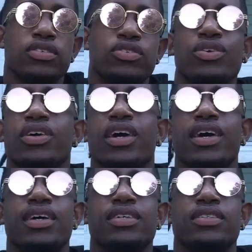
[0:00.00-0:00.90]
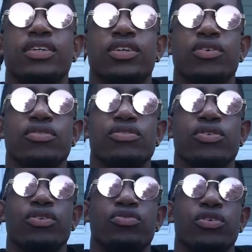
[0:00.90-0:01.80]
So yeah, you know,
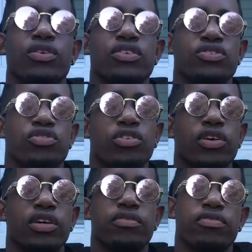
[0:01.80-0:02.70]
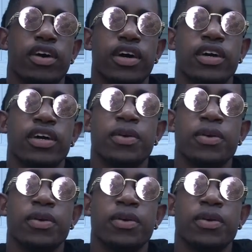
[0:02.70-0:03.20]
so the grill does the grill and fry.